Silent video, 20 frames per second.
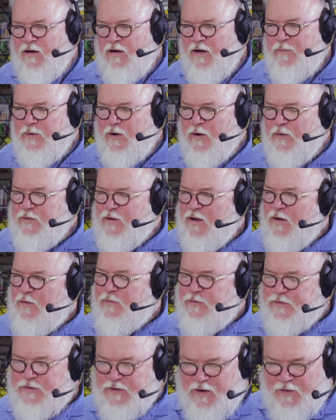I mean, I
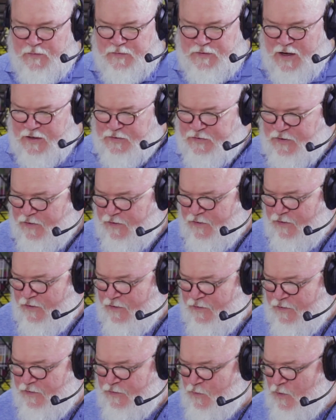was asking
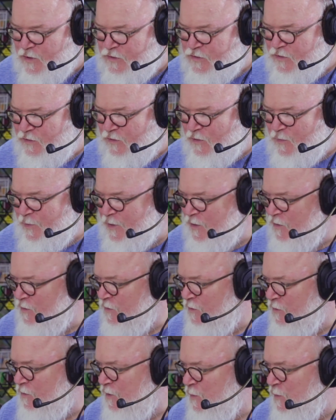this question a little bit earlier in